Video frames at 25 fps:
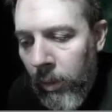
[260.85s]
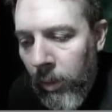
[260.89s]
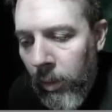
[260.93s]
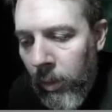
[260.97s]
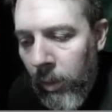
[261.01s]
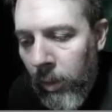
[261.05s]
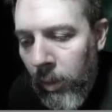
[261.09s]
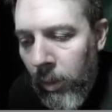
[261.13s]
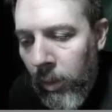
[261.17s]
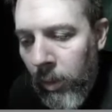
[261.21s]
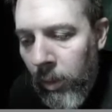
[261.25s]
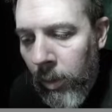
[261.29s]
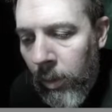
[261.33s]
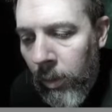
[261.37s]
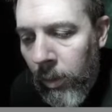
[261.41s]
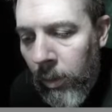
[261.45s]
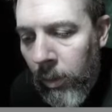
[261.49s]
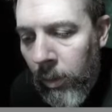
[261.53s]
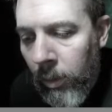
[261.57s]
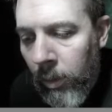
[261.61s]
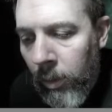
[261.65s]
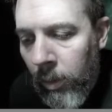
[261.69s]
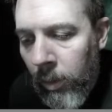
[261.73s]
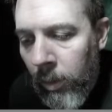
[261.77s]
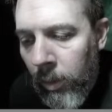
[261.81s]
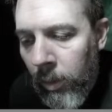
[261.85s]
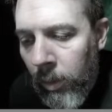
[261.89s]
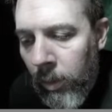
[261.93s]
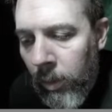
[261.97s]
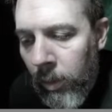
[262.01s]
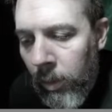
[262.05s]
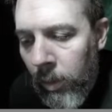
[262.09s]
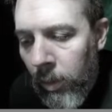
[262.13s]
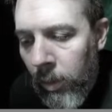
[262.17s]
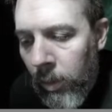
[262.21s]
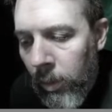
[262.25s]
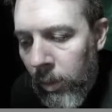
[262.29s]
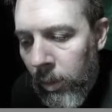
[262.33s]
so don't
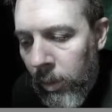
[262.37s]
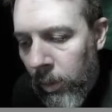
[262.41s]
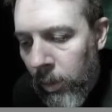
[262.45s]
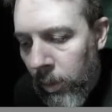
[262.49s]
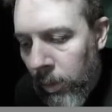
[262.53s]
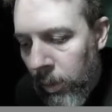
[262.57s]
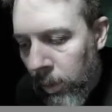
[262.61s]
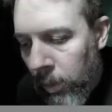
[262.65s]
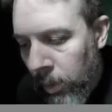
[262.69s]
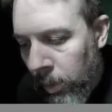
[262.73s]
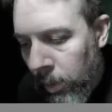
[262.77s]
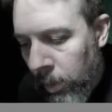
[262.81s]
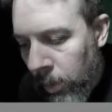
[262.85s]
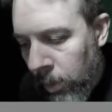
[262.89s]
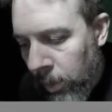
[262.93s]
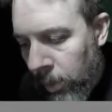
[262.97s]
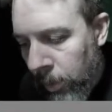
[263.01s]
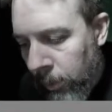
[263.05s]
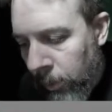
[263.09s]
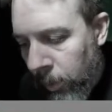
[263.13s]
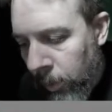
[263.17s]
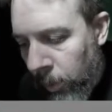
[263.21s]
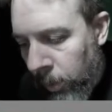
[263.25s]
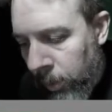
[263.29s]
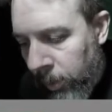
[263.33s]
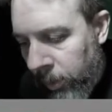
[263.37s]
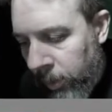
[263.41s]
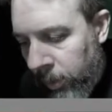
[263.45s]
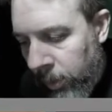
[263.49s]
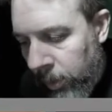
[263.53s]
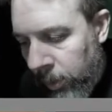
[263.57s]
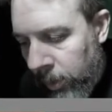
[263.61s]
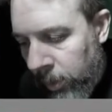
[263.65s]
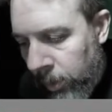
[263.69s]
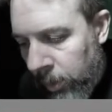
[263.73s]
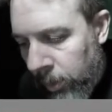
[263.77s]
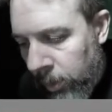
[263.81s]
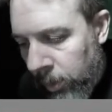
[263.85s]

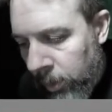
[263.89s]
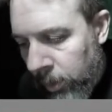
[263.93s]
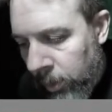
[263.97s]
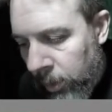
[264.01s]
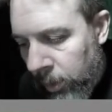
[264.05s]
force it.